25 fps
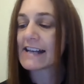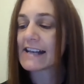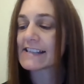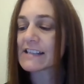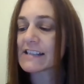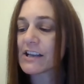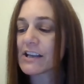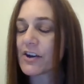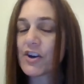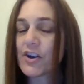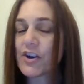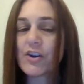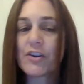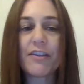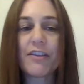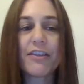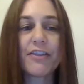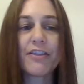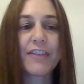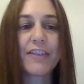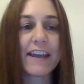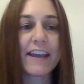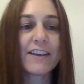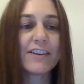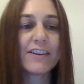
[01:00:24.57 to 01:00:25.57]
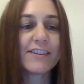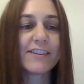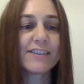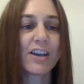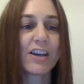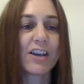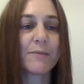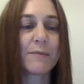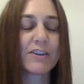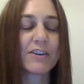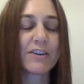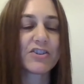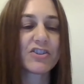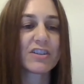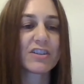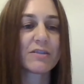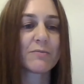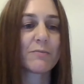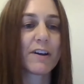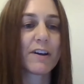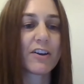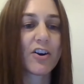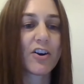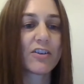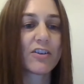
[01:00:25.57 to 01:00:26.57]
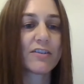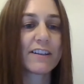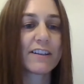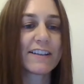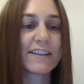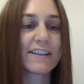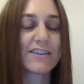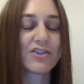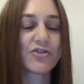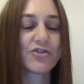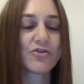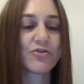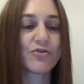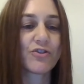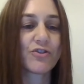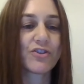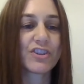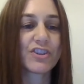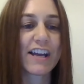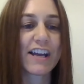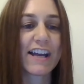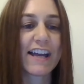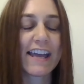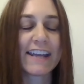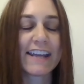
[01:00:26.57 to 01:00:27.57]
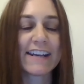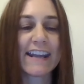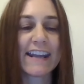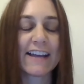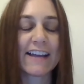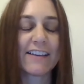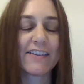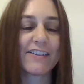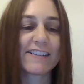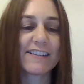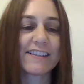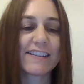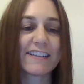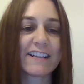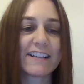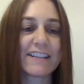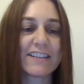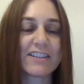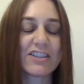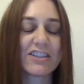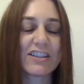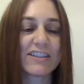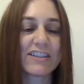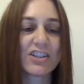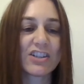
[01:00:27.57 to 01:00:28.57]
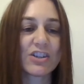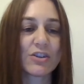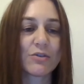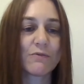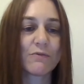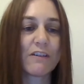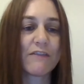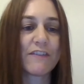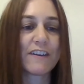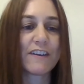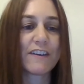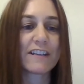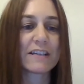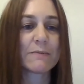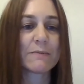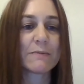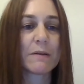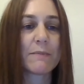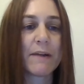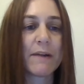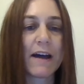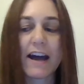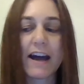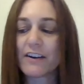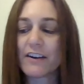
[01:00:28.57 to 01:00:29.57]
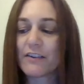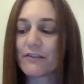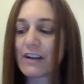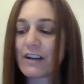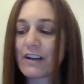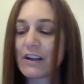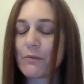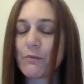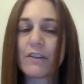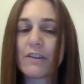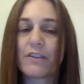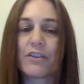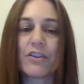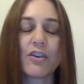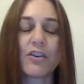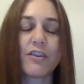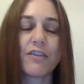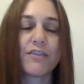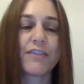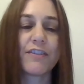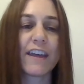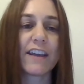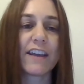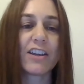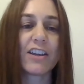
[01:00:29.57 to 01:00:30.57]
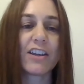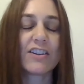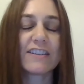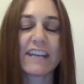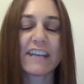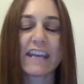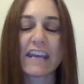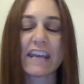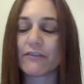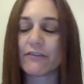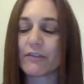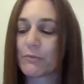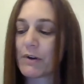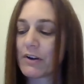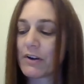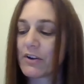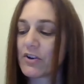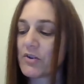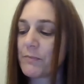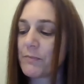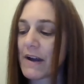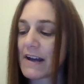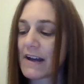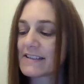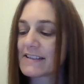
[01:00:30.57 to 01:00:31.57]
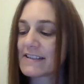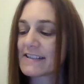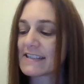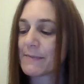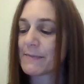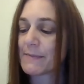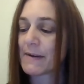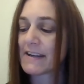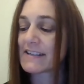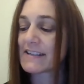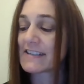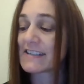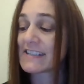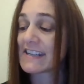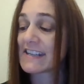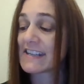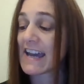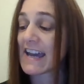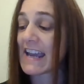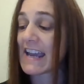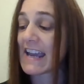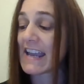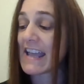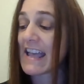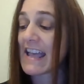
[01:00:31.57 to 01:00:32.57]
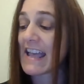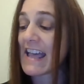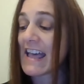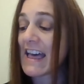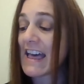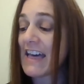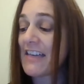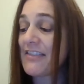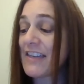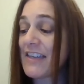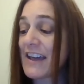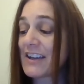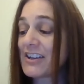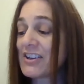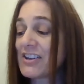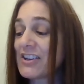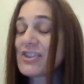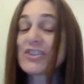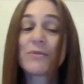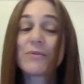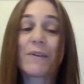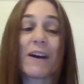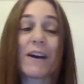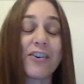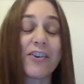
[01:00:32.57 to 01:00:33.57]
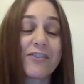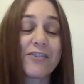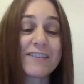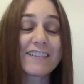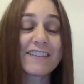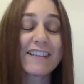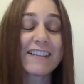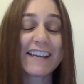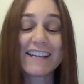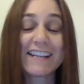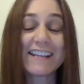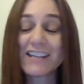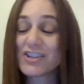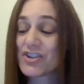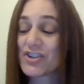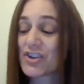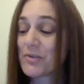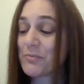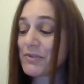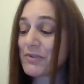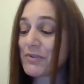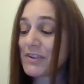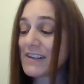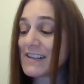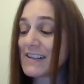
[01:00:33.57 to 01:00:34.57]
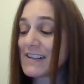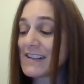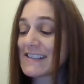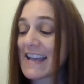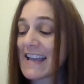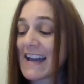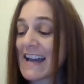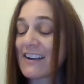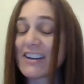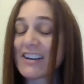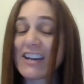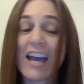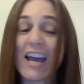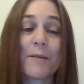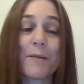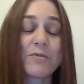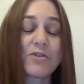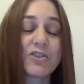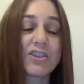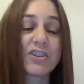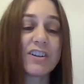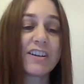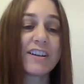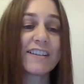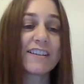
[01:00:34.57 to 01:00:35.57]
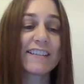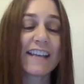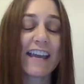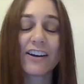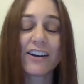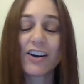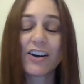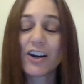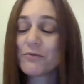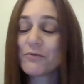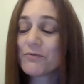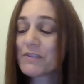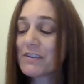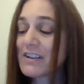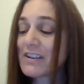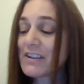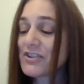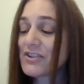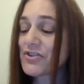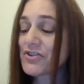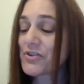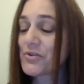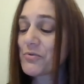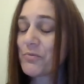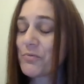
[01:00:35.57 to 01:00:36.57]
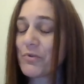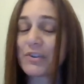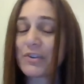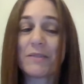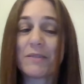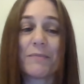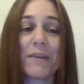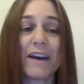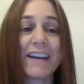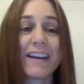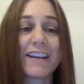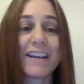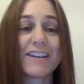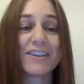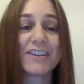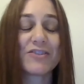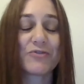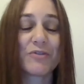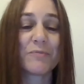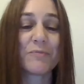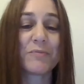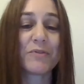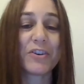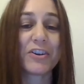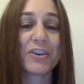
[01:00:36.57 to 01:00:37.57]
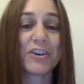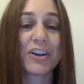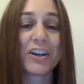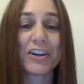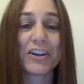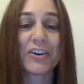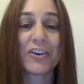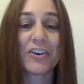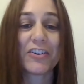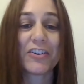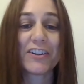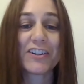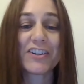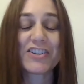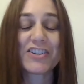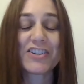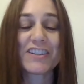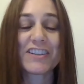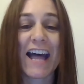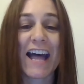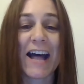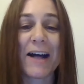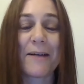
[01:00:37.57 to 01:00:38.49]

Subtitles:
So thank you so much to my colleagues Georgia and Alison. It's just terrific to be partnering with you. Thank you to everyone who participated today. Thank you to our Auslan interpreters, our captioners, and I really do want to pay tribute and acknowledge